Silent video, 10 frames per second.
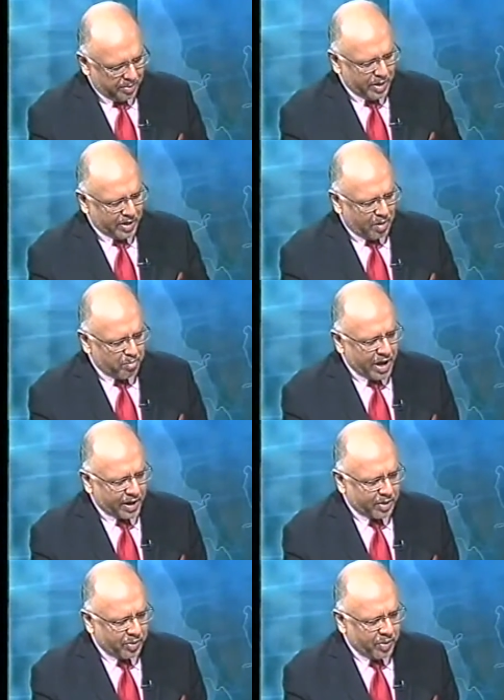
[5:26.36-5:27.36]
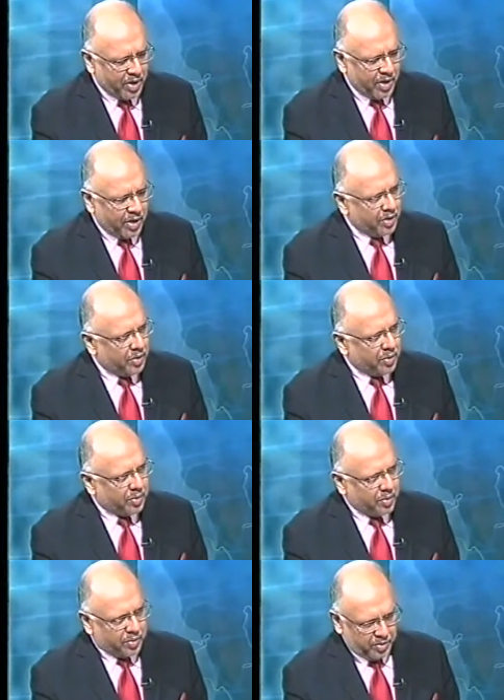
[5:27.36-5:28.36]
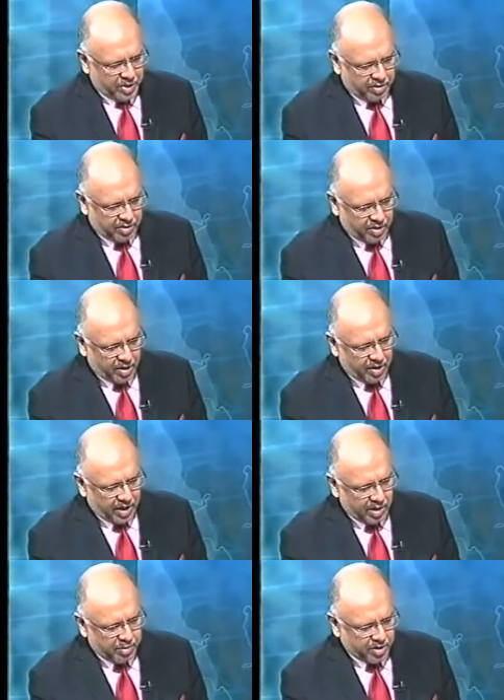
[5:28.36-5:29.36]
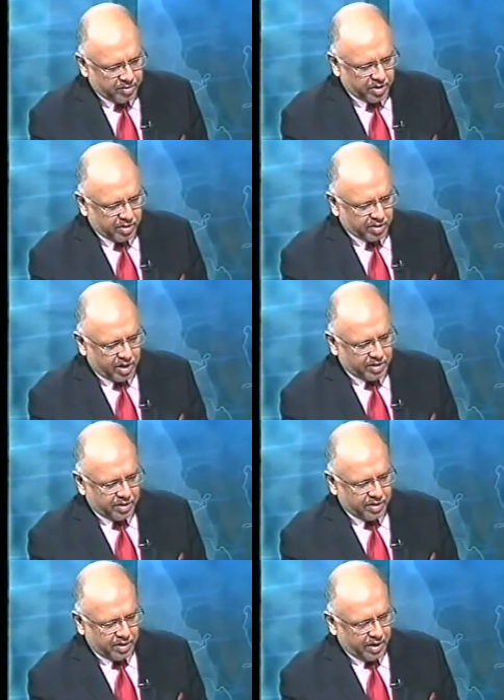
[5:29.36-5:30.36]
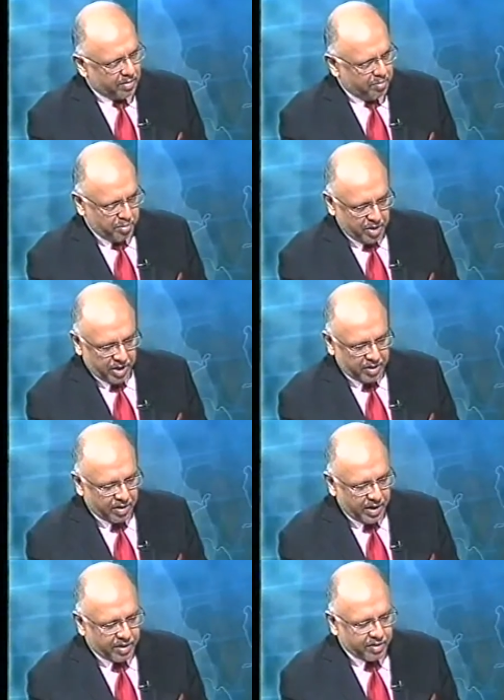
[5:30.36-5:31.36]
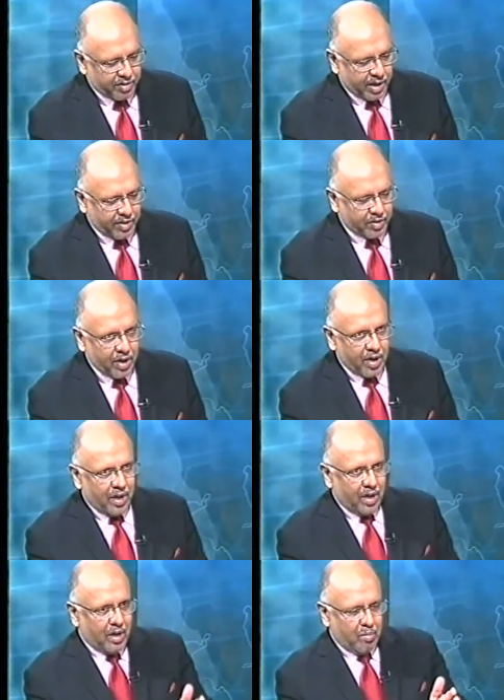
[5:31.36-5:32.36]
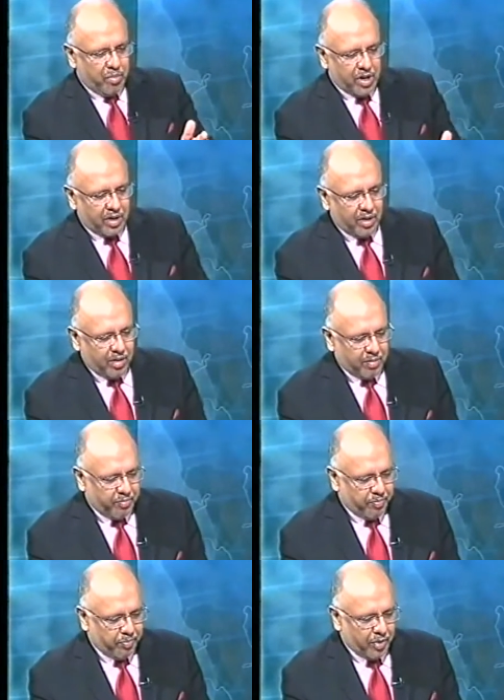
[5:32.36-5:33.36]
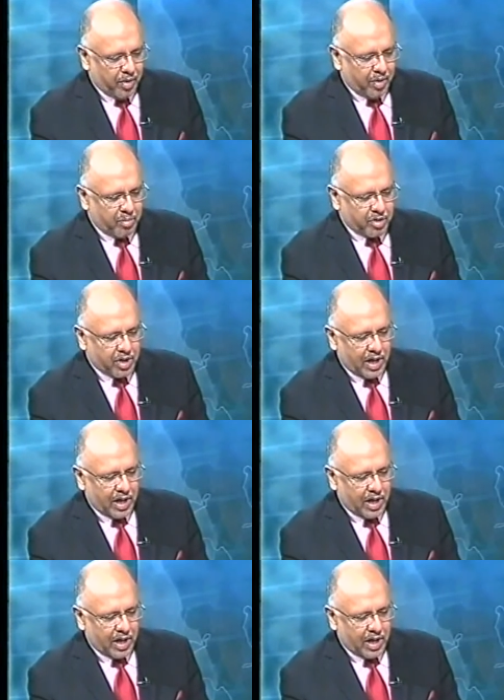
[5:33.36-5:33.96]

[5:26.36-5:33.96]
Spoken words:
We'll come back to this element of the discussion maybe at a later stage. But Mr.